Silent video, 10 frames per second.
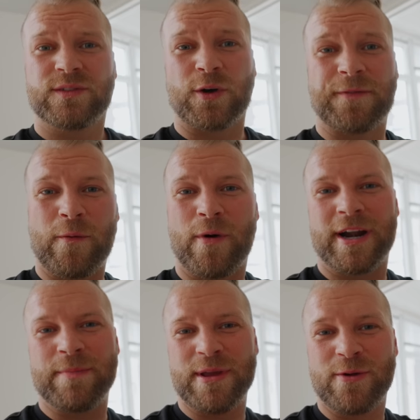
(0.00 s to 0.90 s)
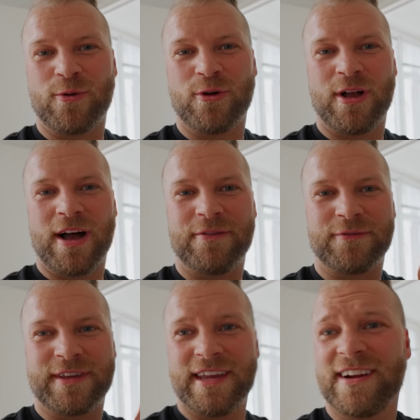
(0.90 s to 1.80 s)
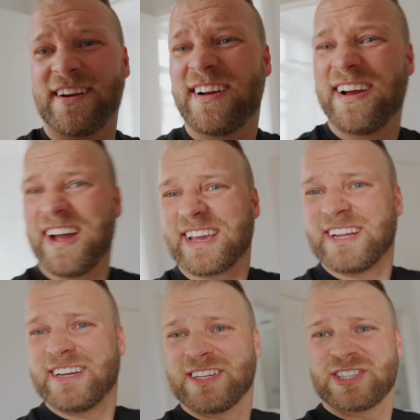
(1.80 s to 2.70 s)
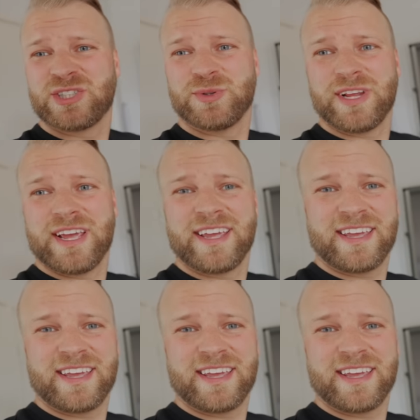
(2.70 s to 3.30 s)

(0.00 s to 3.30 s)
So if I want any B-roll of gear, I can shoot it